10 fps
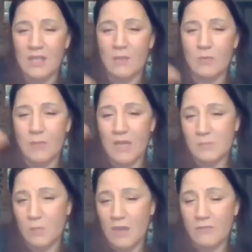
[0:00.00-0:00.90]
It
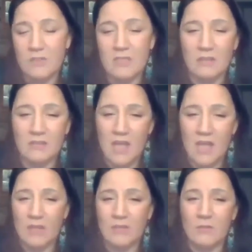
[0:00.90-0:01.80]
reminds me every single
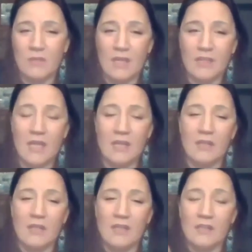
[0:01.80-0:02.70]
time I do that
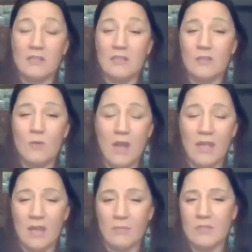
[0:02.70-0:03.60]
this is who I
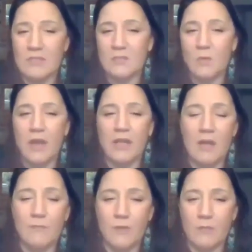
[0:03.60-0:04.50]
am, this is where I
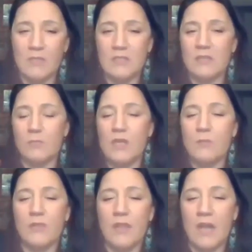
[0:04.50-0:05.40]
come from, these are the
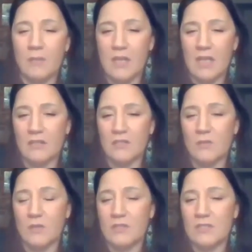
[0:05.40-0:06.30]
people that I'm connected
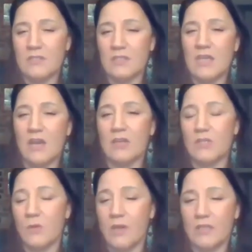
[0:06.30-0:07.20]
to, and this is the
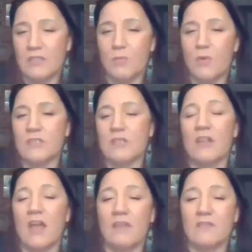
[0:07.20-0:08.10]
territory that supports our
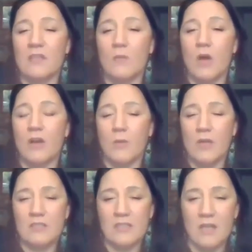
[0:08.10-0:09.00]
lives and the
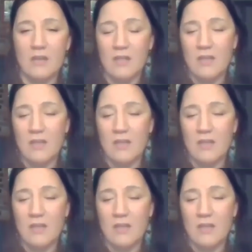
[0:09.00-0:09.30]
waterways that